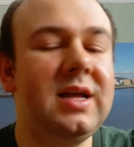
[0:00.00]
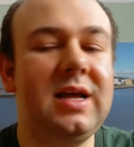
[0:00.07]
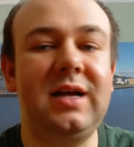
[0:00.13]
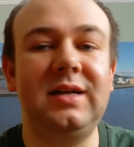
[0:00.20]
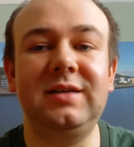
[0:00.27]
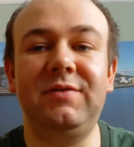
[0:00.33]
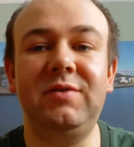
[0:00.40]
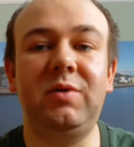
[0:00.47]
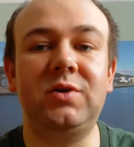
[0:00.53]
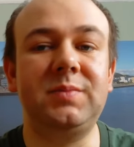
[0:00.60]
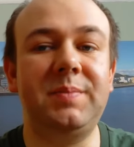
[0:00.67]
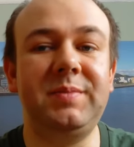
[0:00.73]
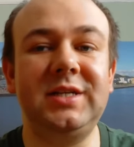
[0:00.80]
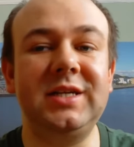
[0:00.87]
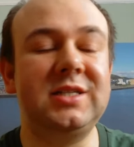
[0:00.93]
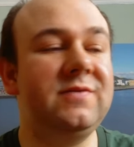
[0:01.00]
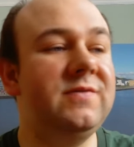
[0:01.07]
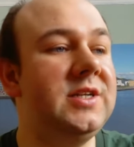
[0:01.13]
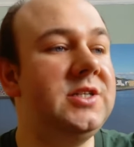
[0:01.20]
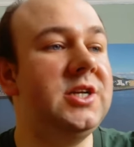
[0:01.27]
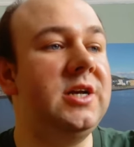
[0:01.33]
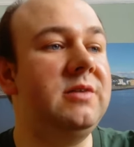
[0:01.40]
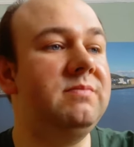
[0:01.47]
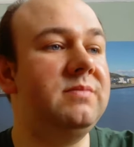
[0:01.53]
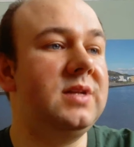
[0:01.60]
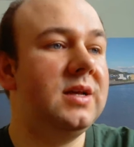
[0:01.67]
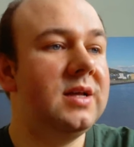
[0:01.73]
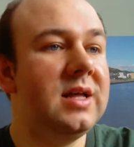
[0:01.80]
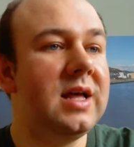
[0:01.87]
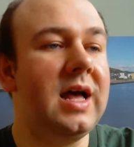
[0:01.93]
and if you watch my prediction video,
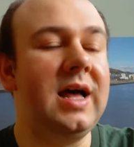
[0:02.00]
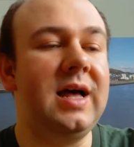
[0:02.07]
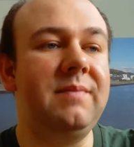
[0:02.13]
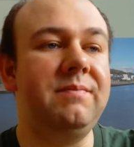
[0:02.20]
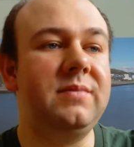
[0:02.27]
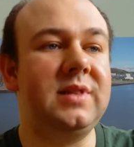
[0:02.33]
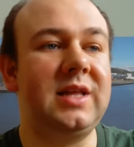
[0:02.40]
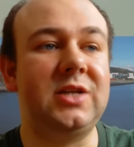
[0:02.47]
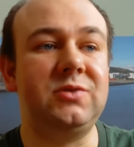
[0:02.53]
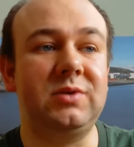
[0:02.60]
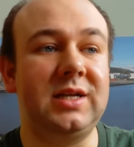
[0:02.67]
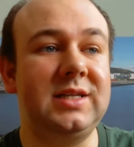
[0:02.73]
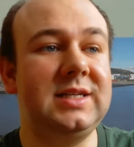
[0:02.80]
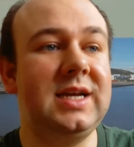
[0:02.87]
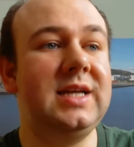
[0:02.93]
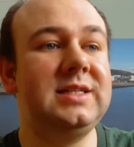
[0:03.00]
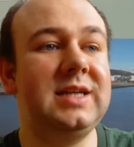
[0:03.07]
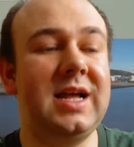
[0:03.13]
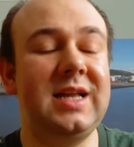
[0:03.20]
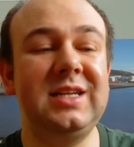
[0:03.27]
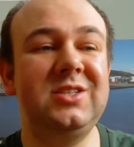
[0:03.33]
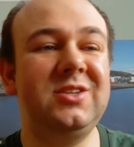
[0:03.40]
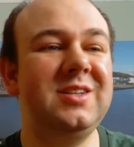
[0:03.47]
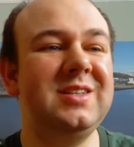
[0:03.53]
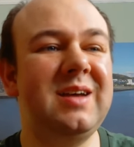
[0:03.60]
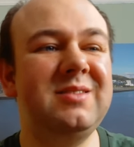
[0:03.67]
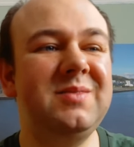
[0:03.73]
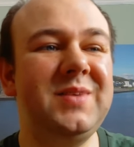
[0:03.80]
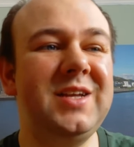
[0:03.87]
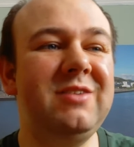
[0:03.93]
Um, that's what I said, and it turned
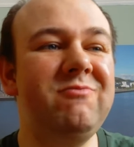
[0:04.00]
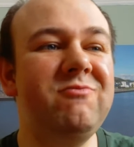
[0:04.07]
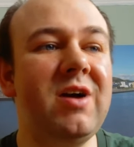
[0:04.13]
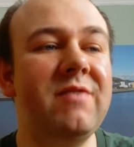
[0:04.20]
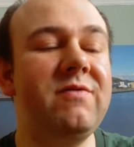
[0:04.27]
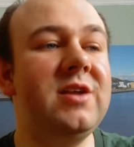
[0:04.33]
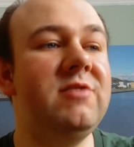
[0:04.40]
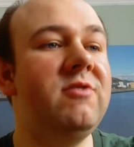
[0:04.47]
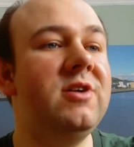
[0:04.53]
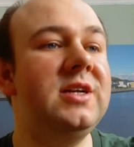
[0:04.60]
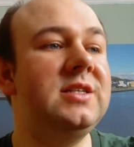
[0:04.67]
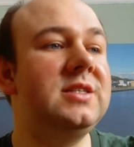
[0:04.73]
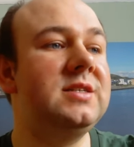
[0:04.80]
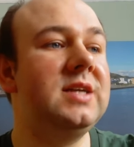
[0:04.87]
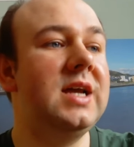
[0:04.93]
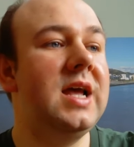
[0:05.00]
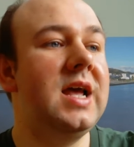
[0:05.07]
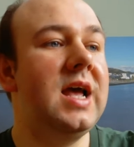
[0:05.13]
out to be roughly right.